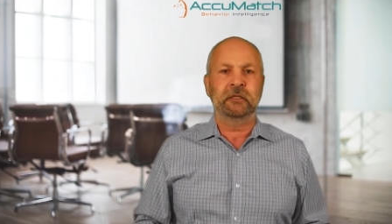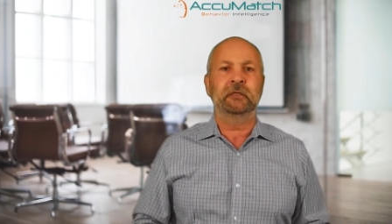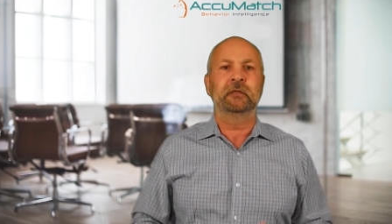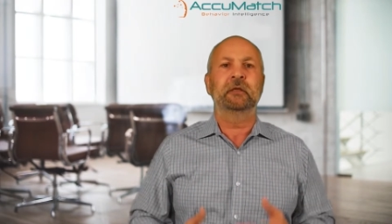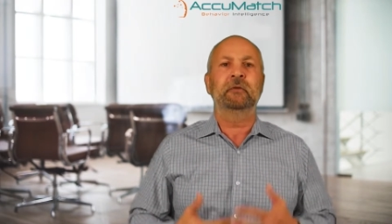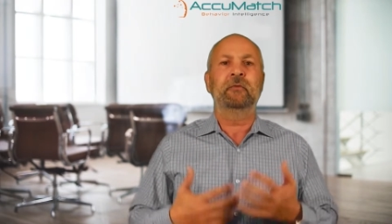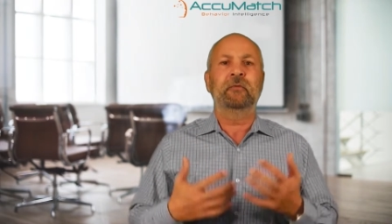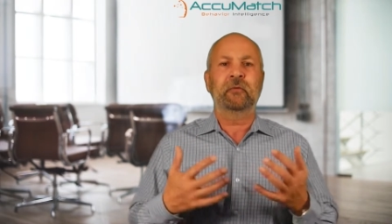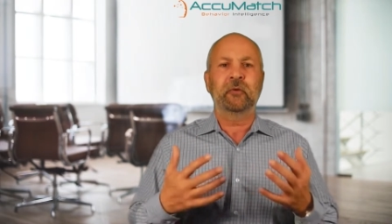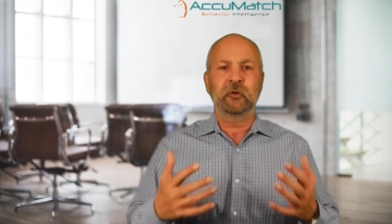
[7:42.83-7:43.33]
the
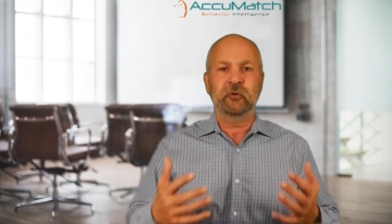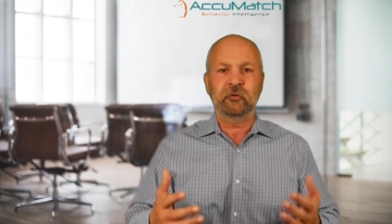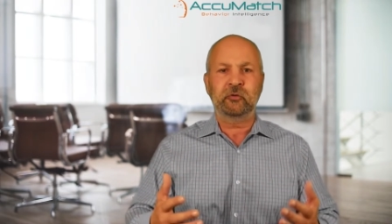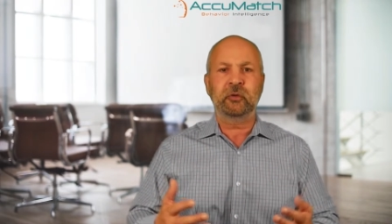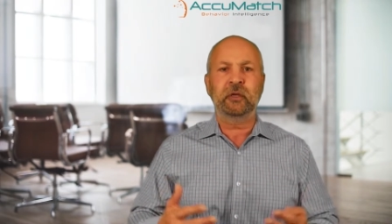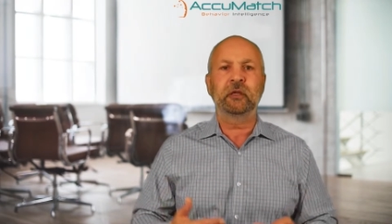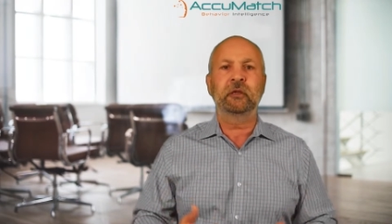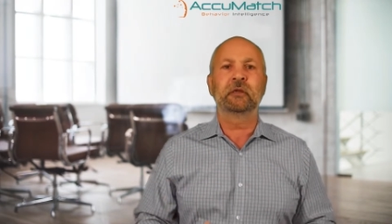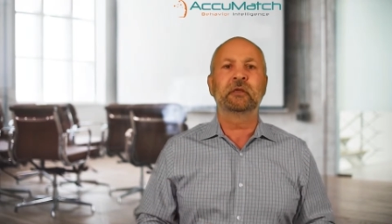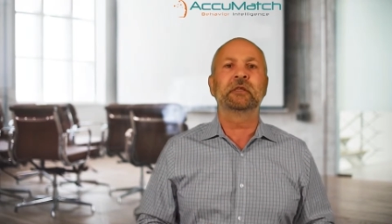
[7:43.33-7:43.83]
different
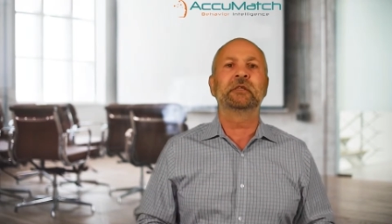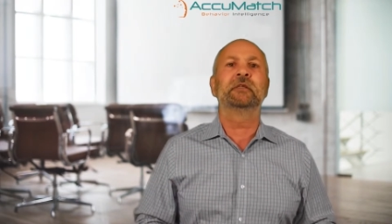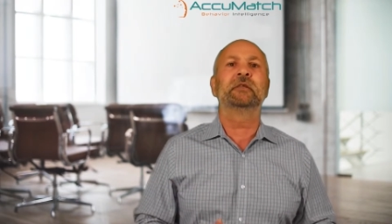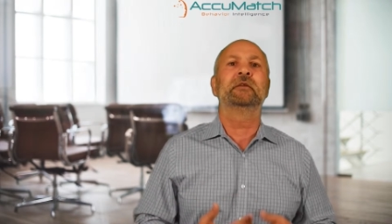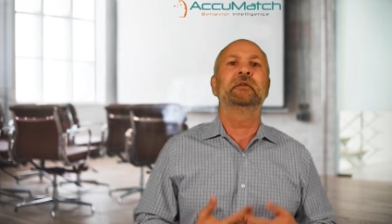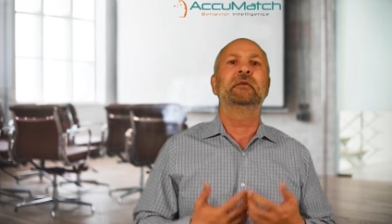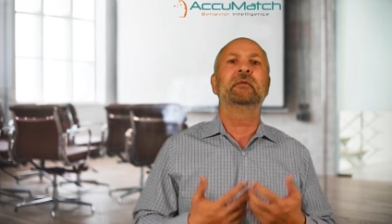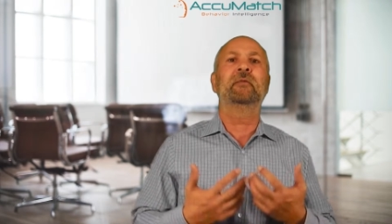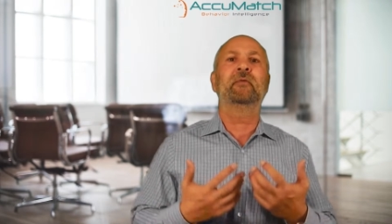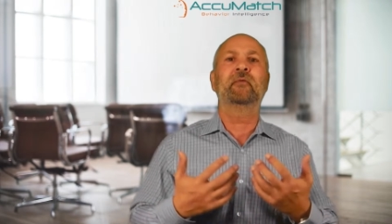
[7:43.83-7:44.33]
triggers, the
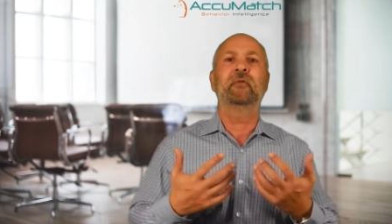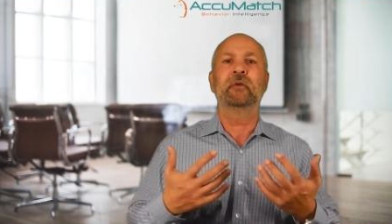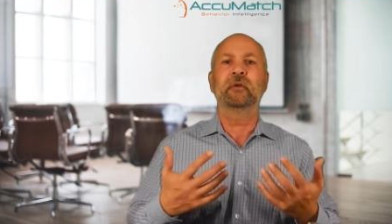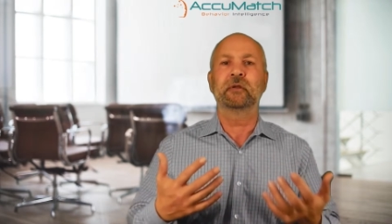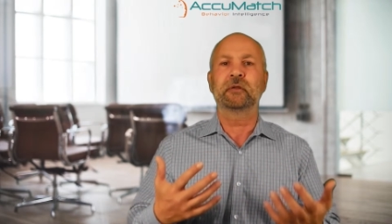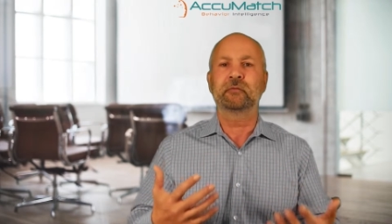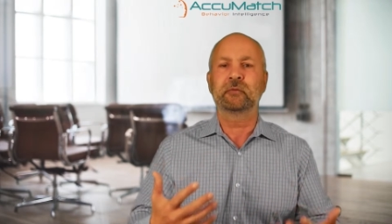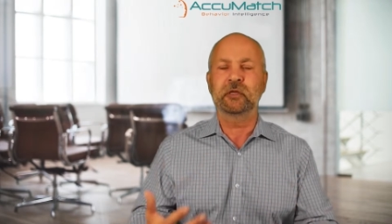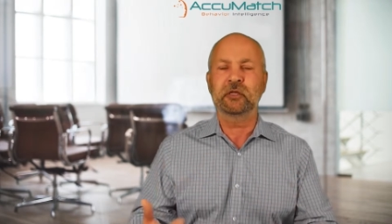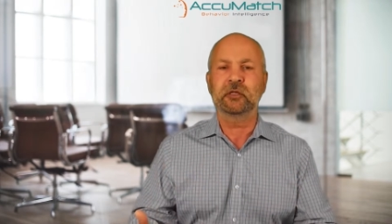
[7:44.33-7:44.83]

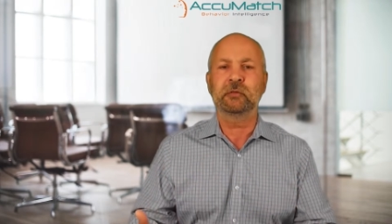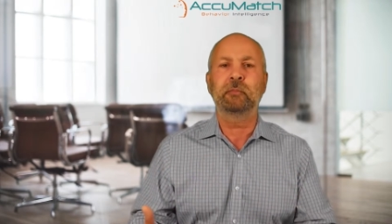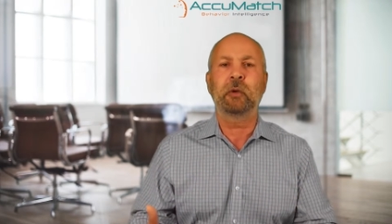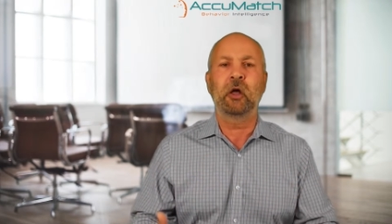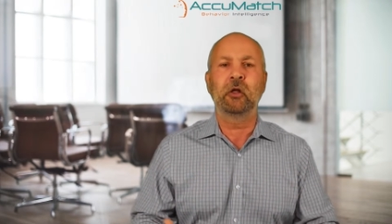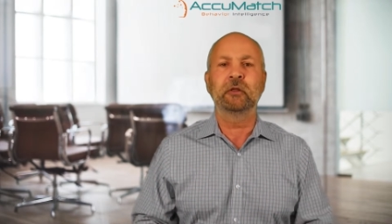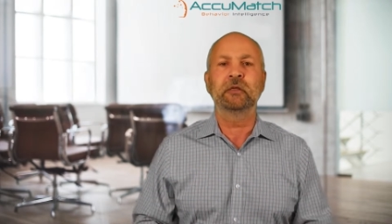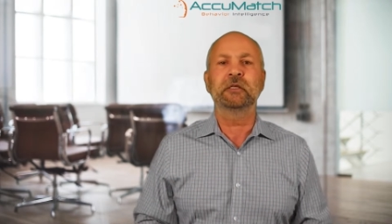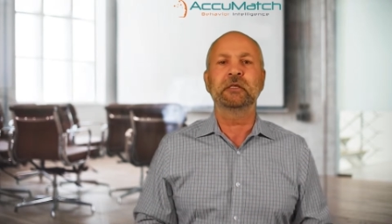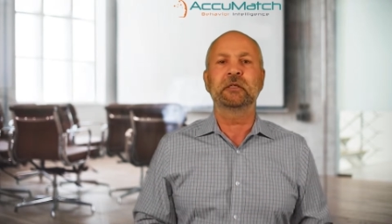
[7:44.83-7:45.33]
different
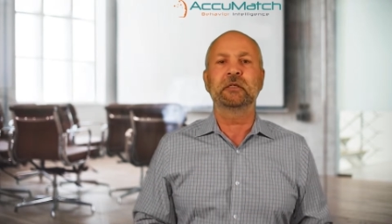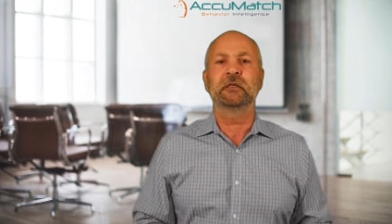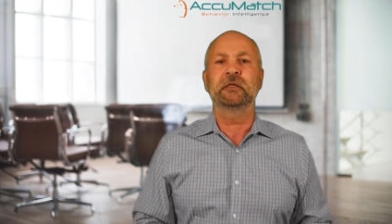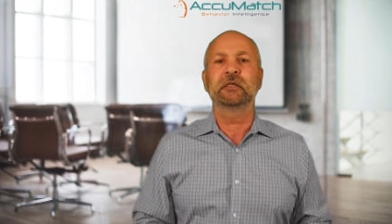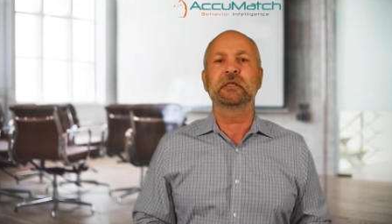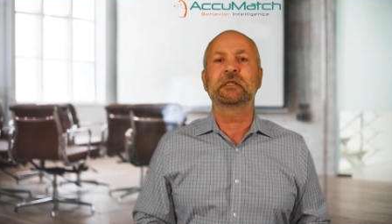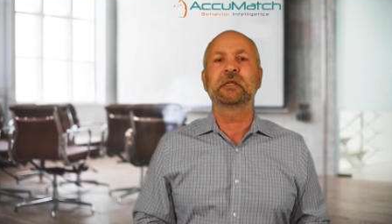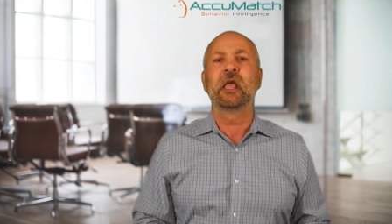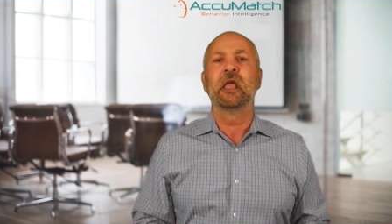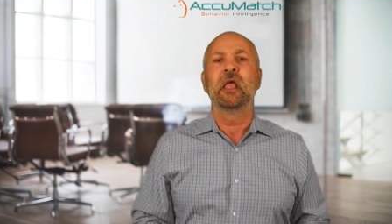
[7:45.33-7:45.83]

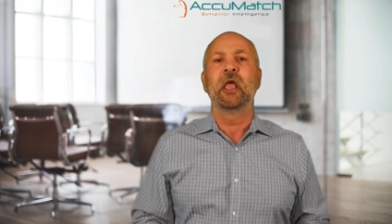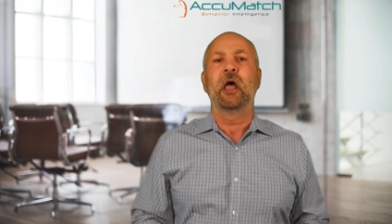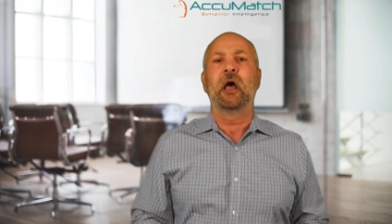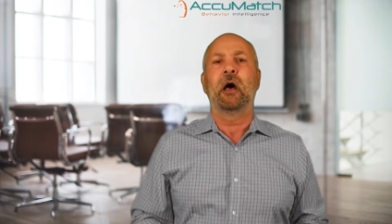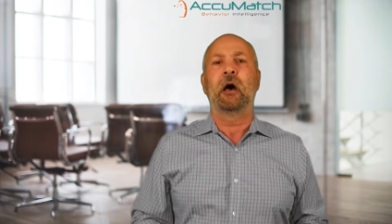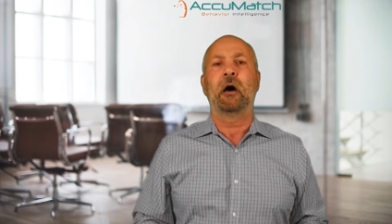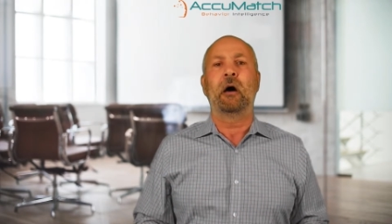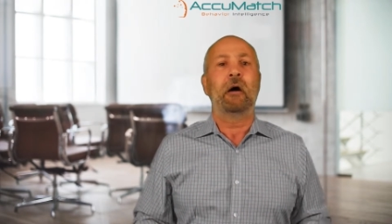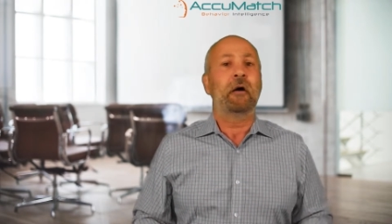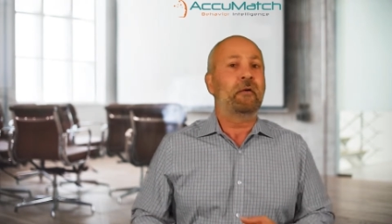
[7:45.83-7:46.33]
responses
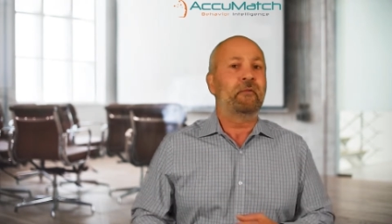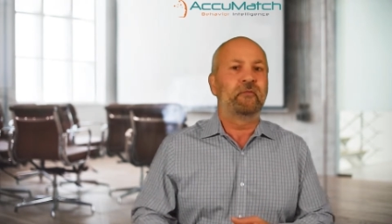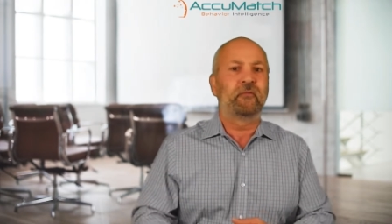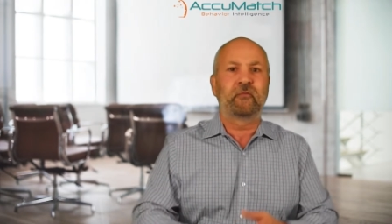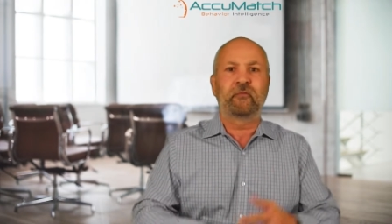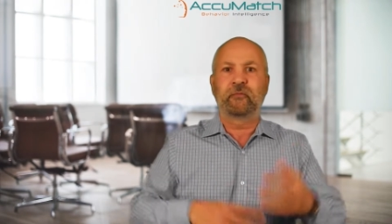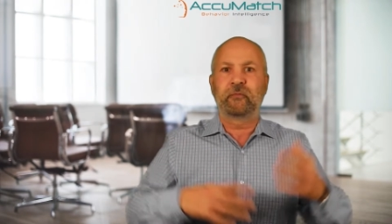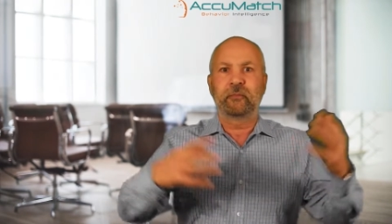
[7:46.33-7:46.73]
of